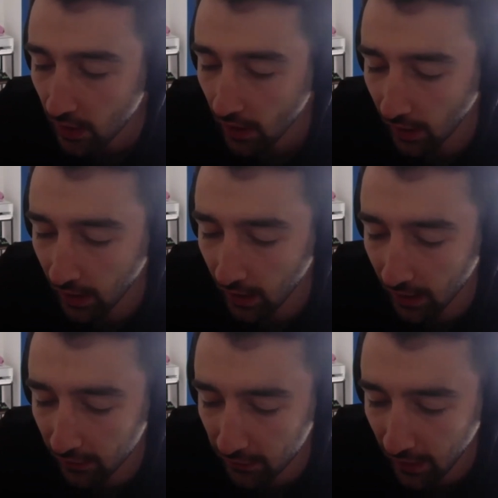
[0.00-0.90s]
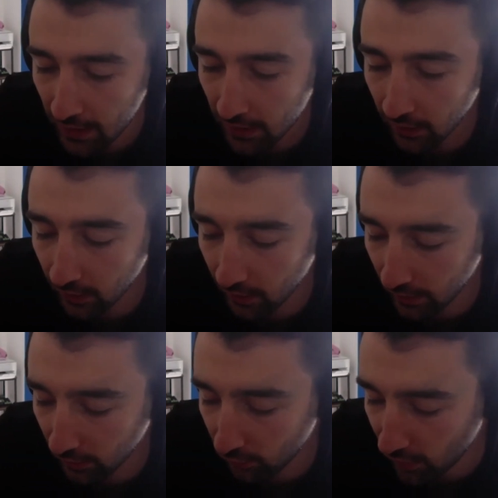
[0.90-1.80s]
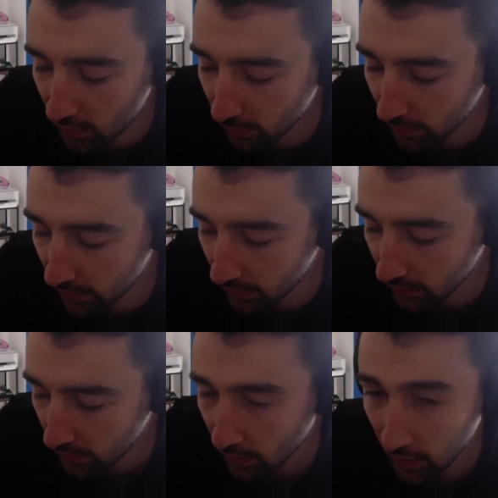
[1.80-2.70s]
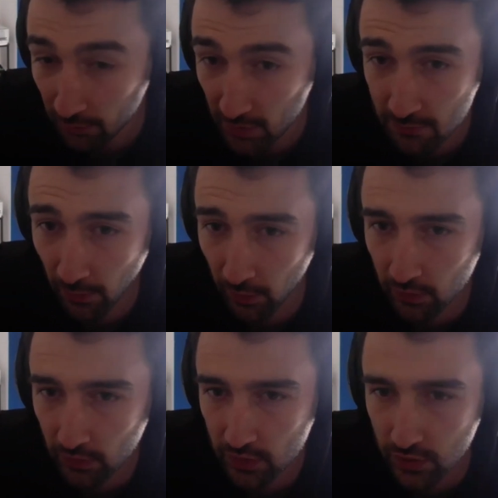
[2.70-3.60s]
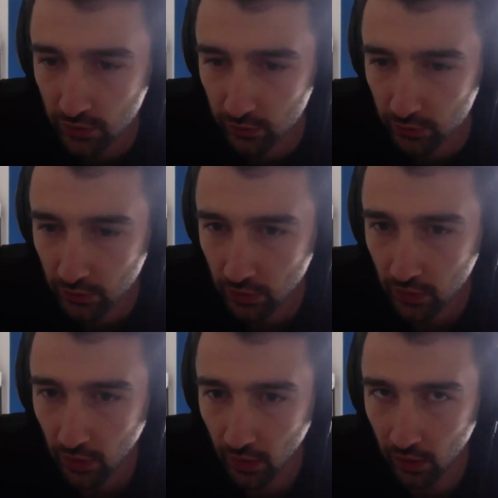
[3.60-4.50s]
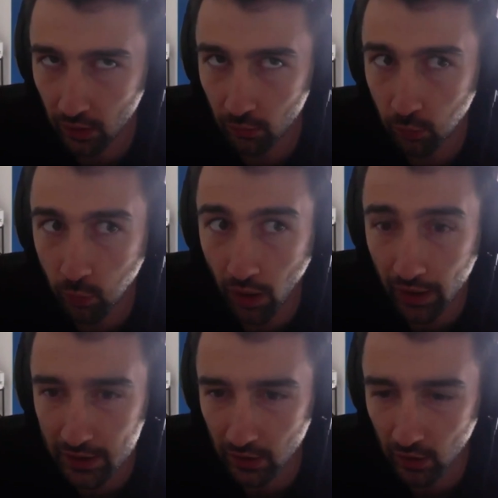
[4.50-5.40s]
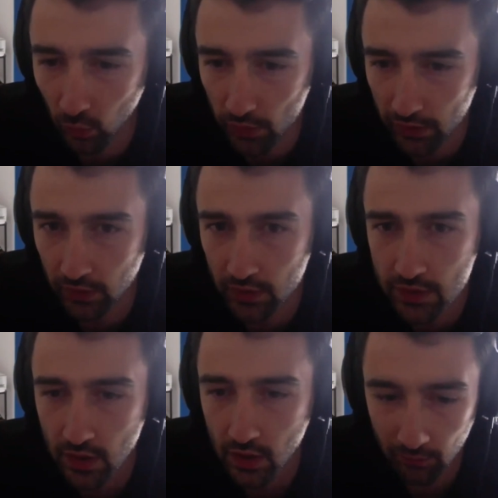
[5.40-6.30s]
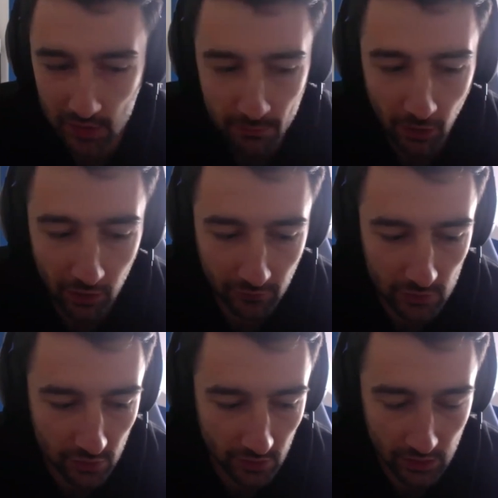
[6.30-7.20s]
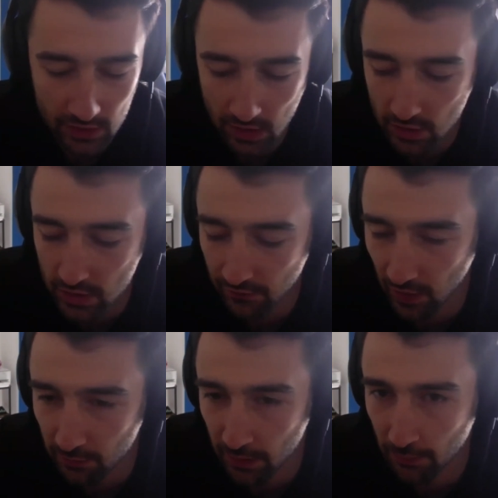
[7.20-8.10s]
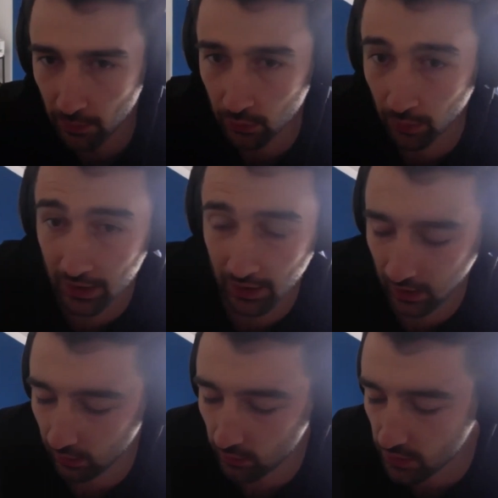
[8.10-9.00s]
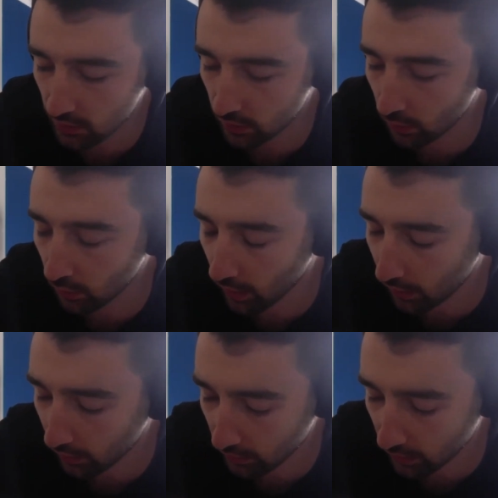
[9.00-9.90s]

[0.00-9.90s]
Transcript: And they are incredibly kind of bespoke to a wider audience. As part of those training sessions, I've had people who are in-house, who are,